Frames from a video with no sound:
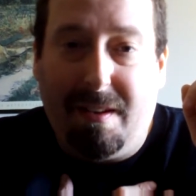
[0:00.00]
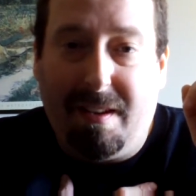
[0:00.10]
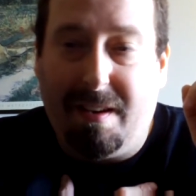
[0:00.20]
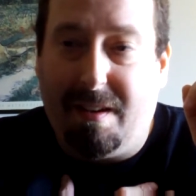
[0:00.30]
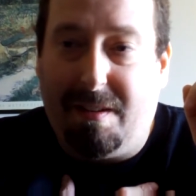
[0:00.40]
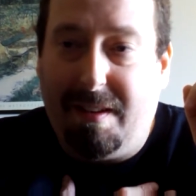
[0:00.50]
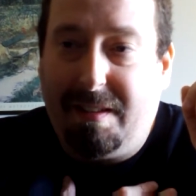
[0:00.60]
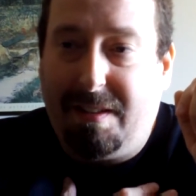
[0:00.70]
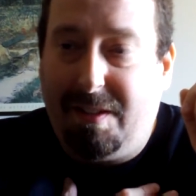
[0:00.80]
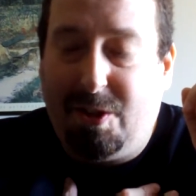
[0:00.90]
You know,
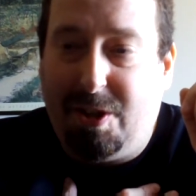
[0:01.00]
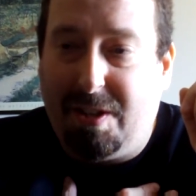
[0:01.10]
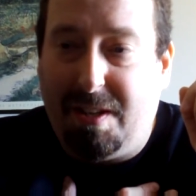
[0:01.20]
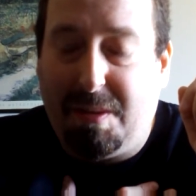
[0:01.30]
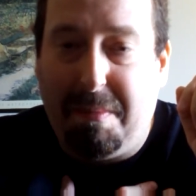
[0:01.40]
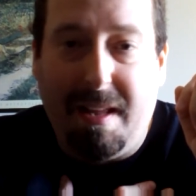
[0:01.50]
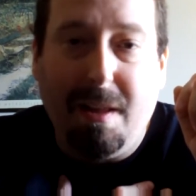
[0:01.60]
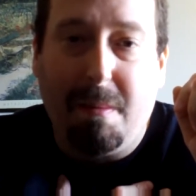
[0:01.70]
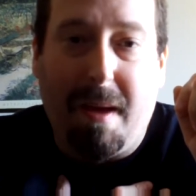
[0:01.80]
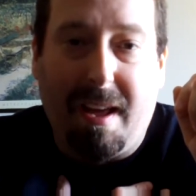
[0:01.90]
it's
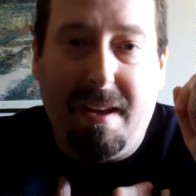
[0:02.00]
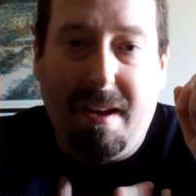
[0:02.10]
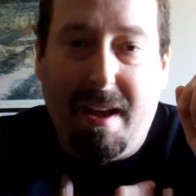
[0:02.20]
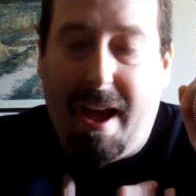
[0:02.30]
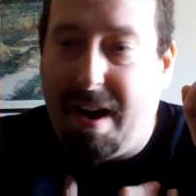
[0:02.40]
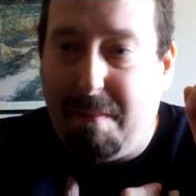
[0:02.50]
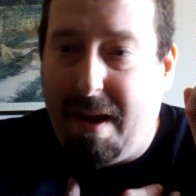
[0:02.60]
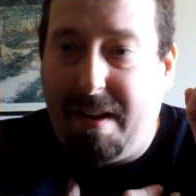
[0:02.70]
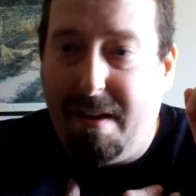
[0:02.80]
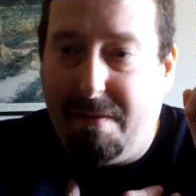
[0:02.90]
beneath me, and I'm
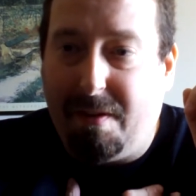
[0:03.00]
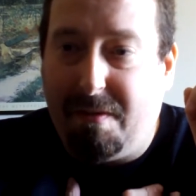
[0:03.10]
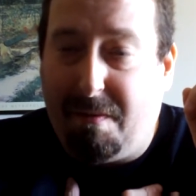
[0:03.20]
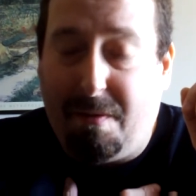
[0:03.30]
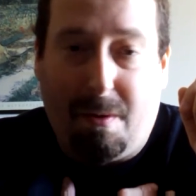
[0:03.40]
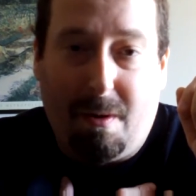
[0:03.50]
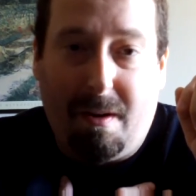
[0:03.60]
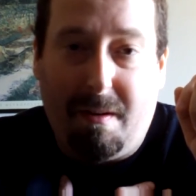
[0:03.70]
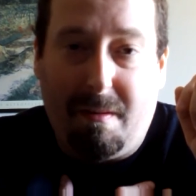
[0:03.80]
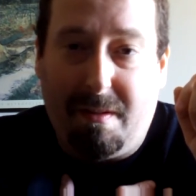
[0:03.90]
not here
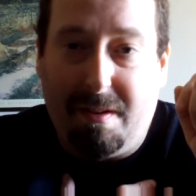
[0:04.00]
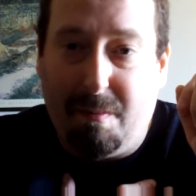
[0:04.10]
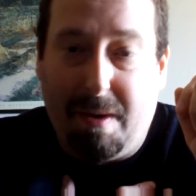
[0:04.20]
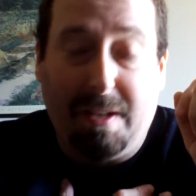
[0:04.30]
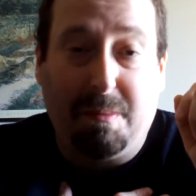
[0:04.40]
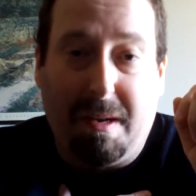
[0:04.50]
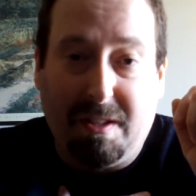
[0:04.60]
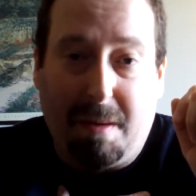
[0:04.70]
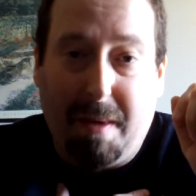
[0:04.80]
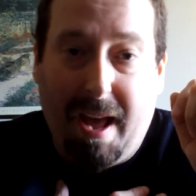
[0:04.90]
to raise my
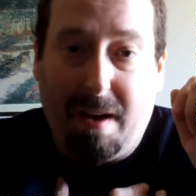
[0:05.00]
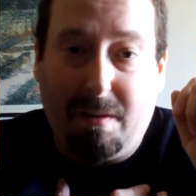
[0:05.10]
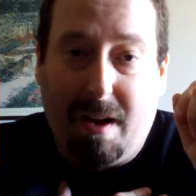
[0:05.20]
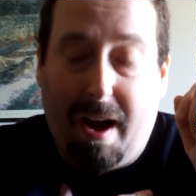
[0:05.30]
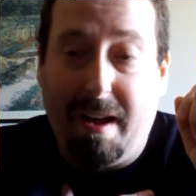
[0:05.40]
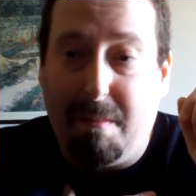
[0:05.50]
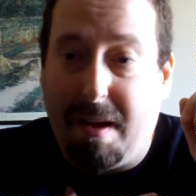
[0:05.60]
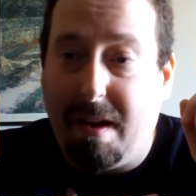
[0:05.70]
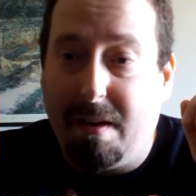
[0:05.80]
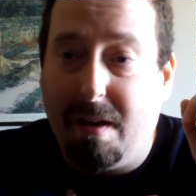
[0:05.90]
sub count. I am
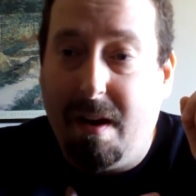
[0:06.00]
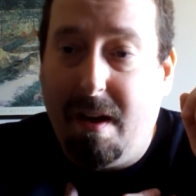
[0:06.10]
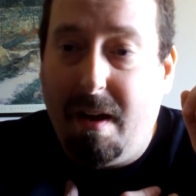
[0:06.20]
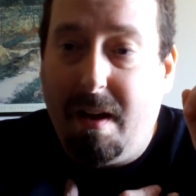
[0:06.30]
here